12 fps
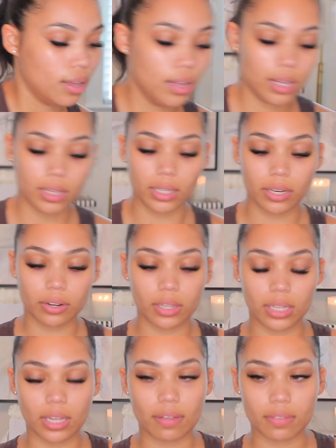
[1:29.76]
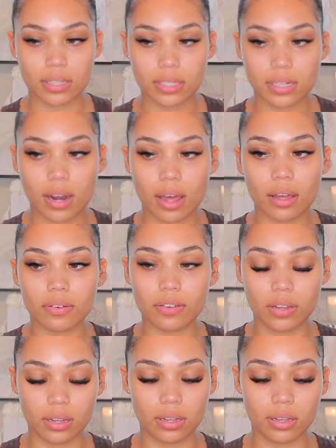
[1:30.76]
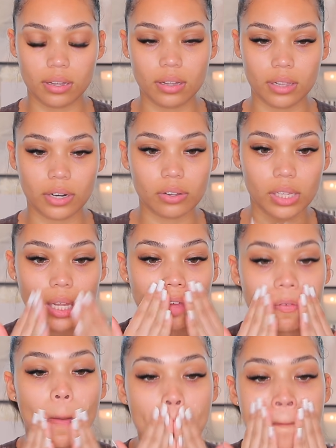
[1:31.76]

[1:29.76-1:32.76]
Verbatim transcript: Literally love this stuff, literally love it.